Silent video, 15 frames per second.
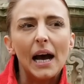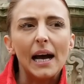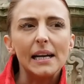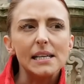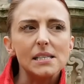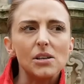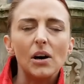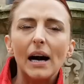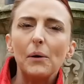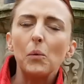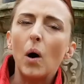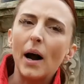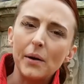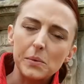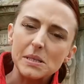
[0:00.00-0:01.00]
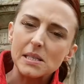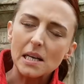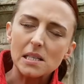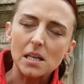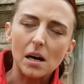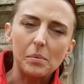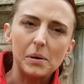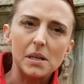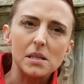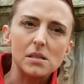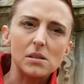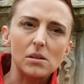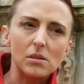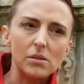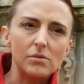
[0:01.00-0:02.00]
And it's not why it was set up, and
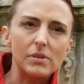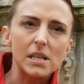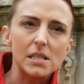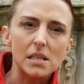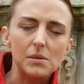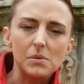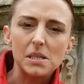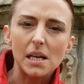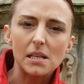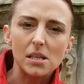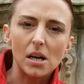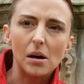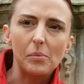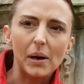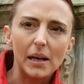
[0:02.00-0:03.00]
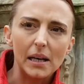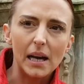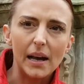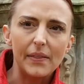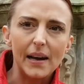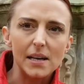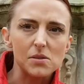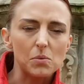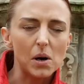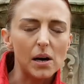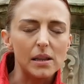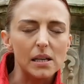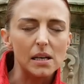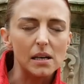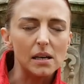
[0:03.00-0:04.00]
it's not the reason it was set up, and that's
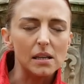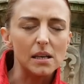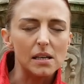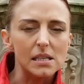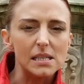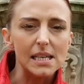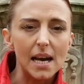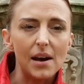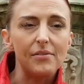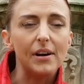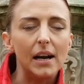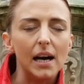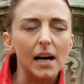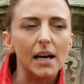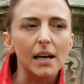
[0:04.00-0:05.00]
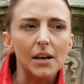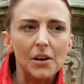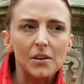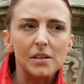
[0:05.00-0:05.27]
why the D.F.L.A,